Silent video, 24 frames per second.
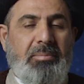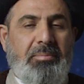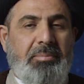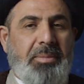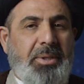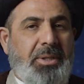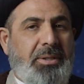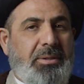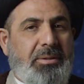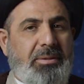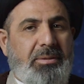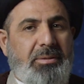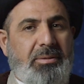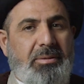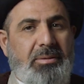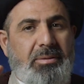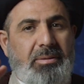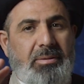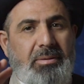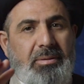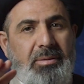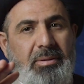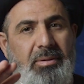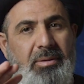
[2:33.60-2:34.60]
But
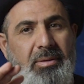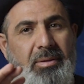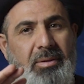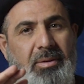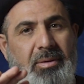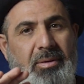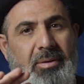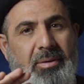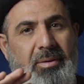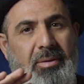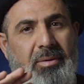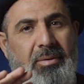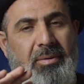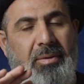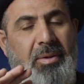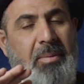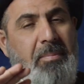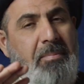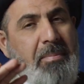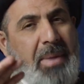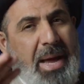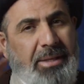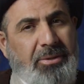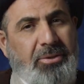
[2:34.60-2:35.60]
the
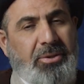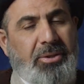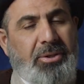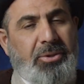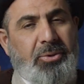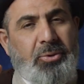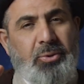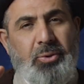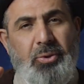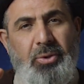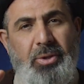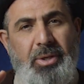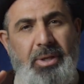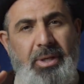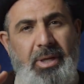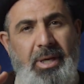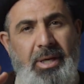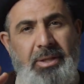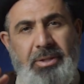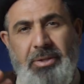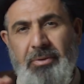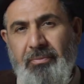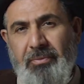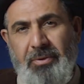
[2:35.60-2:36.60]
matter took
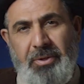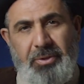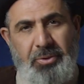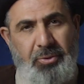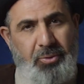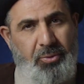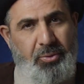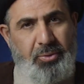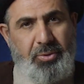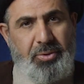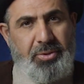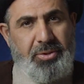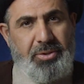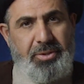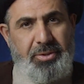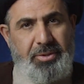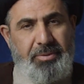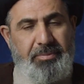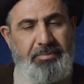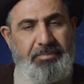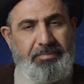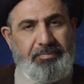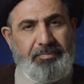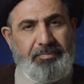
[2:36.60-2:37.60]
a different course,